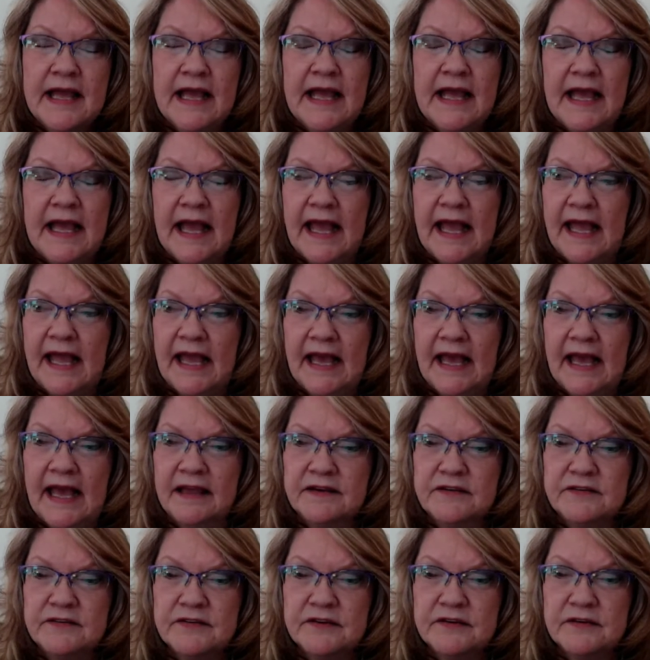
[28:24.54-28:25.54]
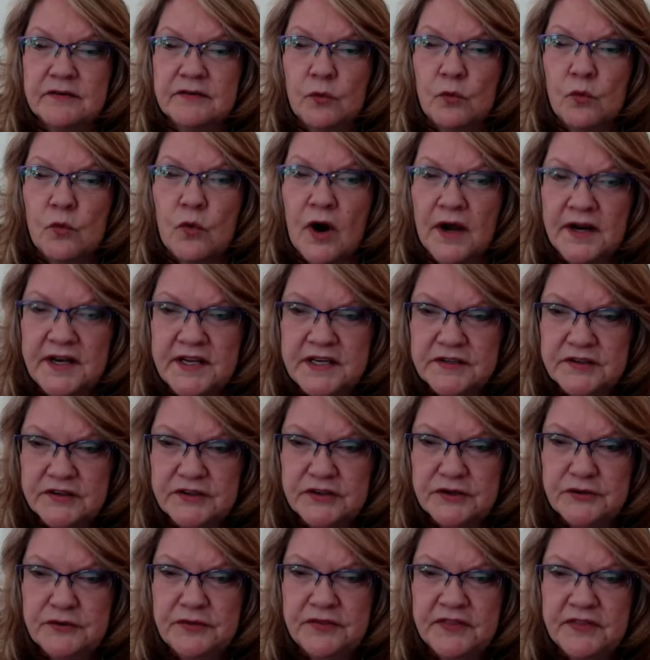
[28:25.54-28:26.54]
and wanting to
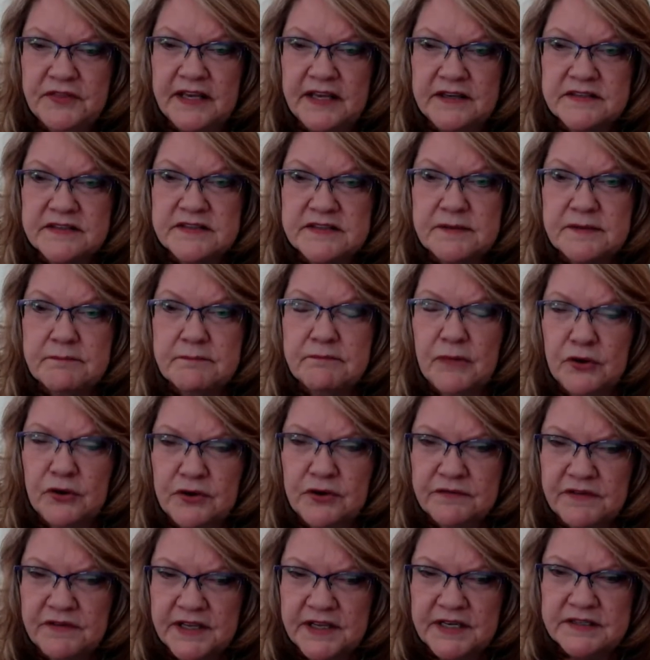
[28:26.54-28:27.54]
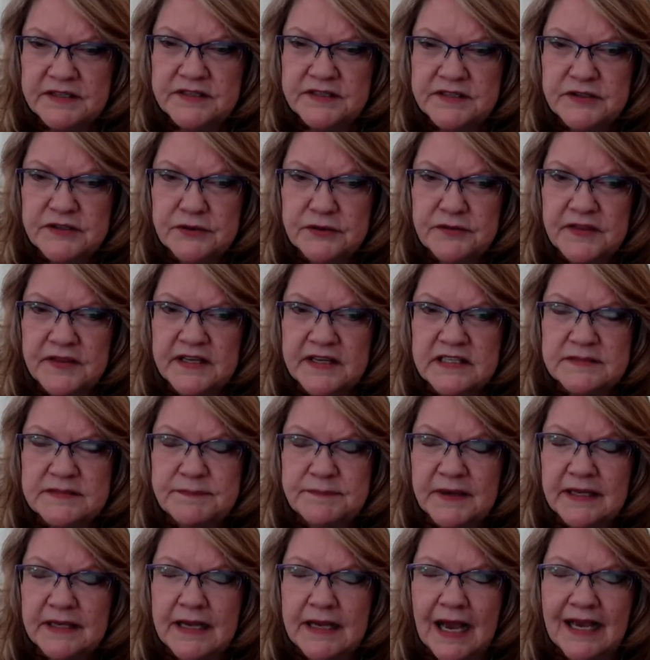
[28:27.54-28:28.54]
do things, motivated to do things,
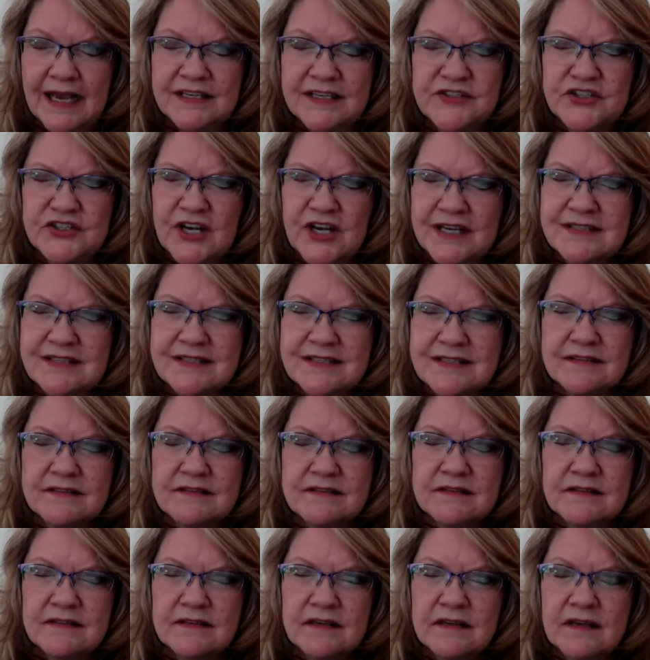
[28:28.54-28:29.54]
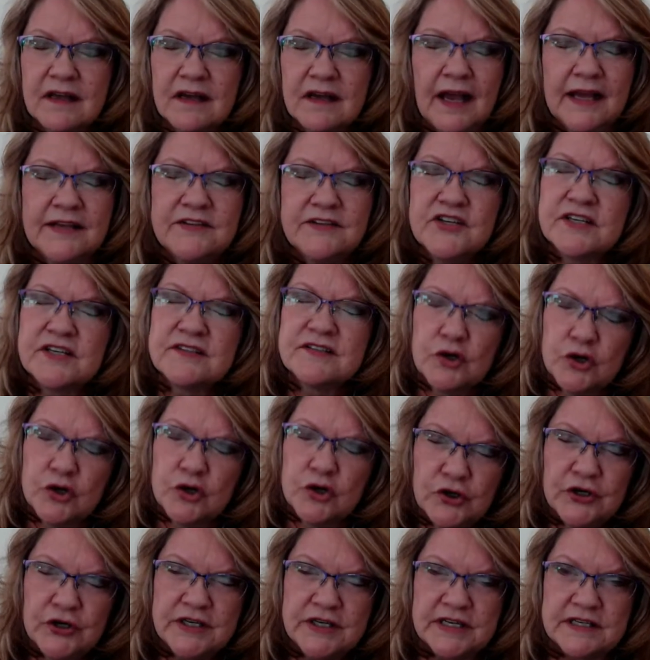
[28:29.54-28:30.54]
but I just
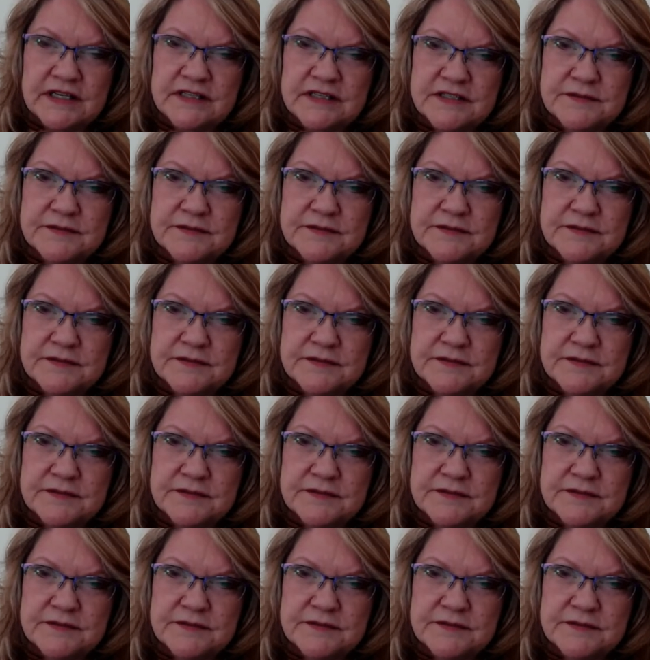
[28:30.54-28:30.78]
couldn't.